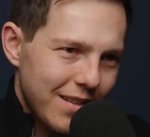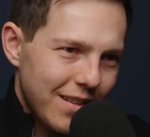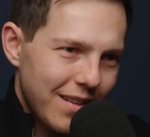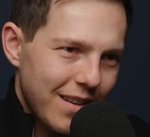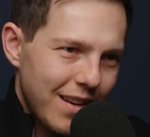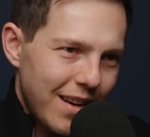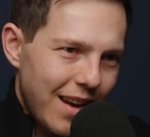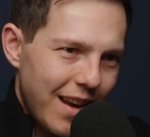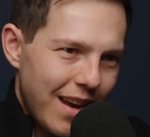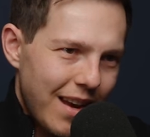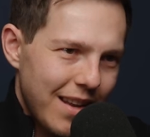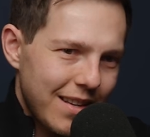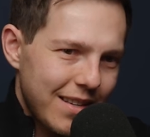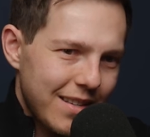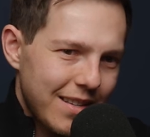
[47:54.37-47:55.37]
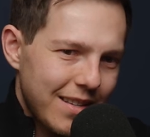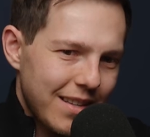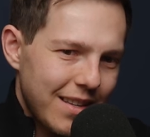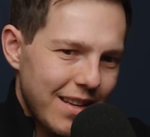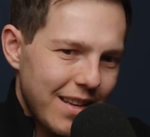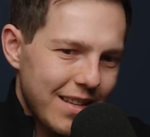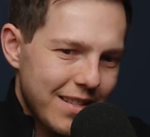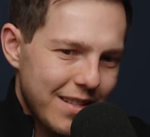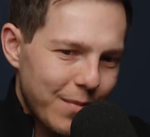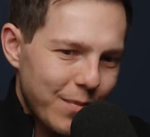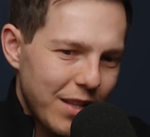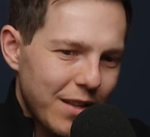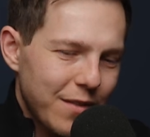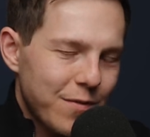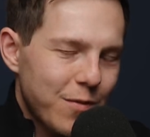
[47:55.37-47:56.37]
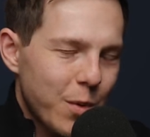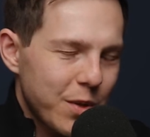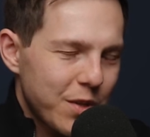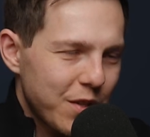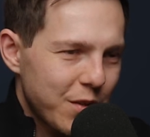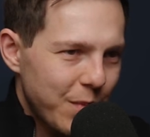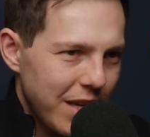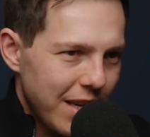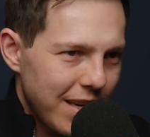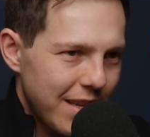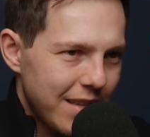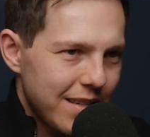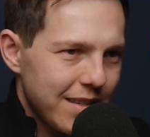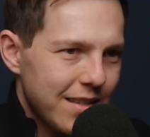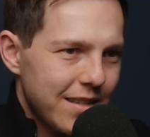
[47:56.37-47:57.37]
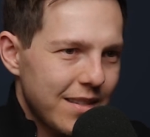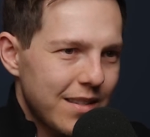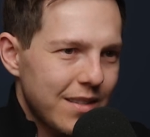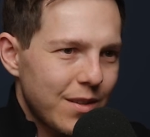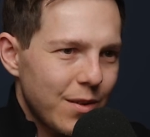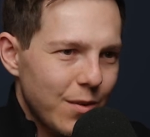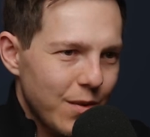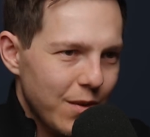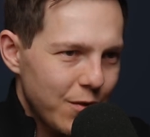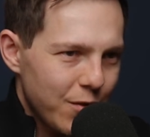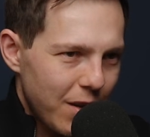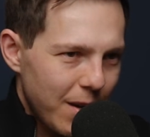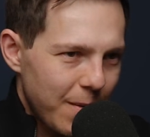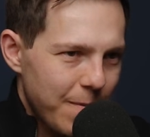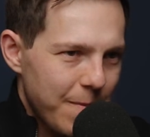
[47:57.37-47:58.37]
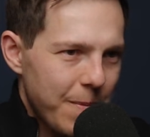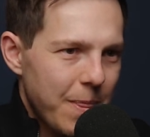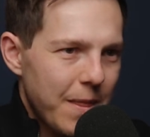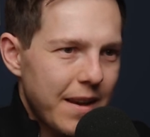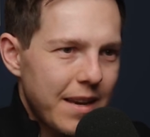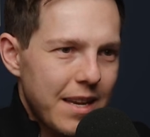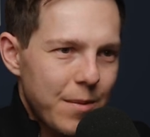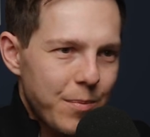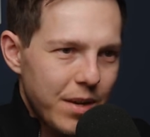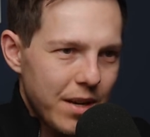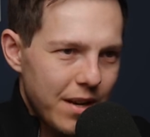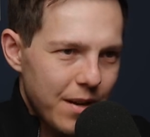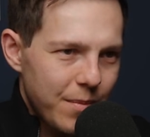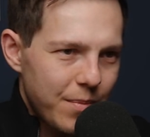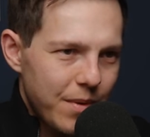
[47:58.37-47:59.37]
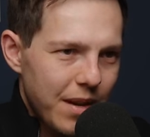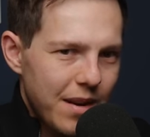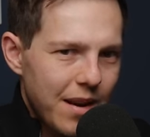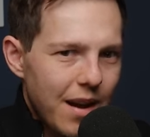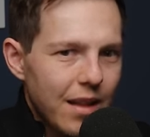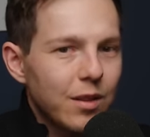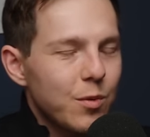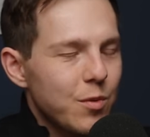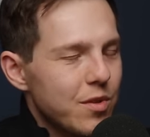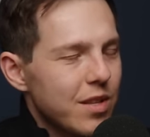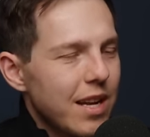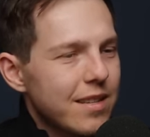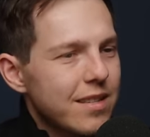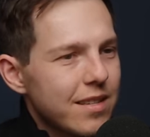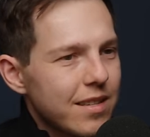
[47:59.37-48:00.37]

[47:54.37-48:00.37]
Okay. And it's something that forces me in to go to the gym and keep it up and not lose that